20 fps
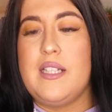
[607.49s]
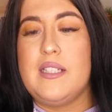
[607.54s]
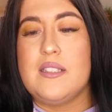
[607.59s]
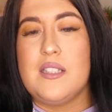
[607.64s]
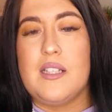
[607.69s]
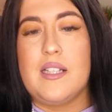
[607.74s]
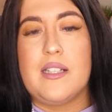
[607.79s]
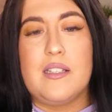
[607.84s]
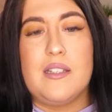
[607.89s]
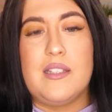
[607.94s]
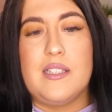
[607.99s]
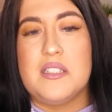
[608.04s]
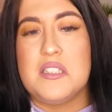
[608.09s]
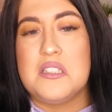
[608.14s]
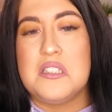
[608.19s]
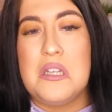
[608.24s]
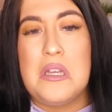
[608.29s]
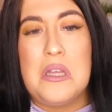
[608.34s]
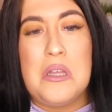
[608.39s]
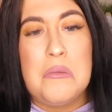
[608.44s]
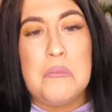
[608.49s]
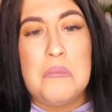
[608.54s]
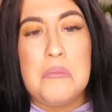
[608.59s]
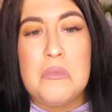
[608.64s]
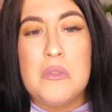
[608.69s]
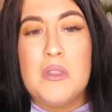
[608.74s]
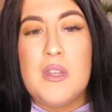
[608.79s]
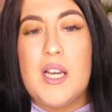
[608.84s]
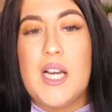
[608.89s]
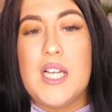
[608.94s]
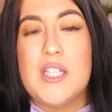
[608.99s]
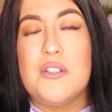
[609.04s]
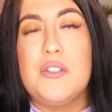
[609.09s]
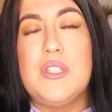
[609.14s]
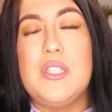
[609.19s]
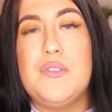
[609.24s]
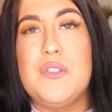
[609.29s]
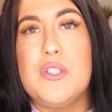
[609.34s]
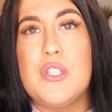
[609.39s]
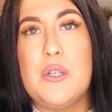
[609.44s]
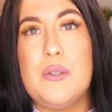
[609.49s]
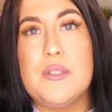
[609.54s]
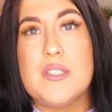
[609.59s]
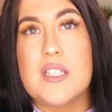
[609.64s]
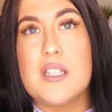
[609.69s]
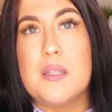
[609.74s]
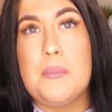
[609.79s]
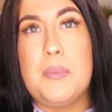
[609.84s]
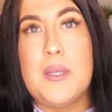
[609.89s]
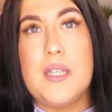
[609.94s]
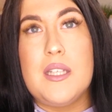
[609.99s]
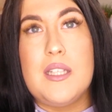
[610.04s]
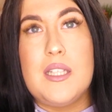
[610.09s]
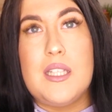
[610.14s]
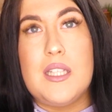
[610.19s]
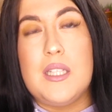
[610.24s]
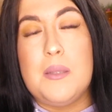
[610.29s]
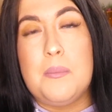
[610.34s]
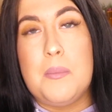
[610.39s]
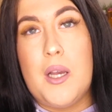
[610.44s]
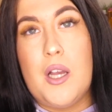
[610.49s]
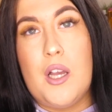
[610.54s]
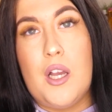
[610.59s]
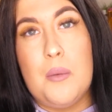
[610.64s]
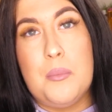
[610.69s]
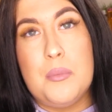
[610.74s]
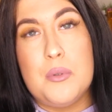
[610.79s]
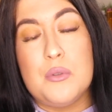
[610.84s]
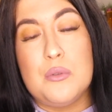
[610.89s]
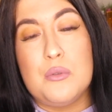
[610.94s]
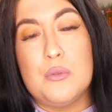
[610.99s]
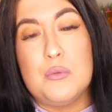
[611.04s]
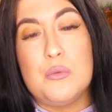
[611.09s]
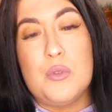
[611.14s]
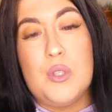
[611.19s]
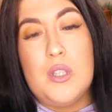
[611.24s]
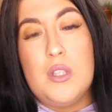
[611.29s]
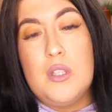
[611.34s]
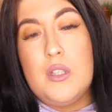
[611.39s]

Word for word: It's like this, I don't even know, it's like a pinky purple.